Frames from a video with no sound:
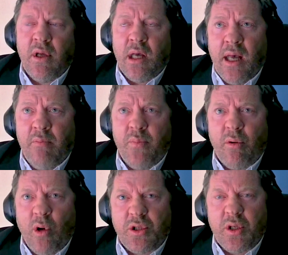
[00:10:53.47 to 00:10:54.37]
But
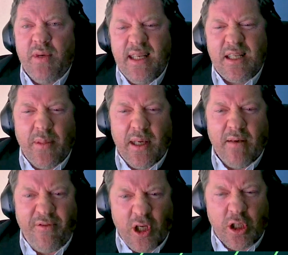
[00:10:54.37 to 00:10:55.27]
also needs to be
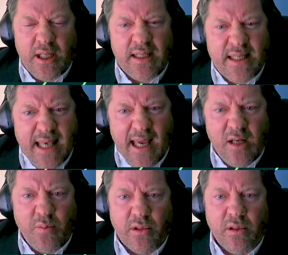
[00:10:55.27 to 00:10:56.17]
efficient and
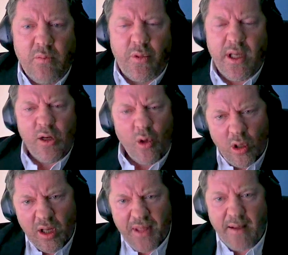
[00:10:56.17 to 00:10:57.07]
scalable. Bringing
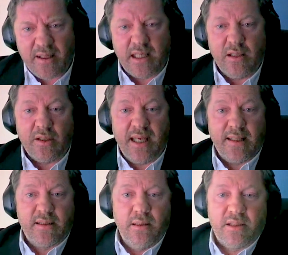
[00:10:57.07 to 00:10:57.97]
all of that skill set
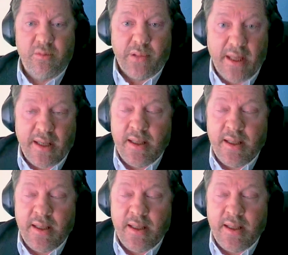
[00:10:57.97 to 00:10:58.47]
to bear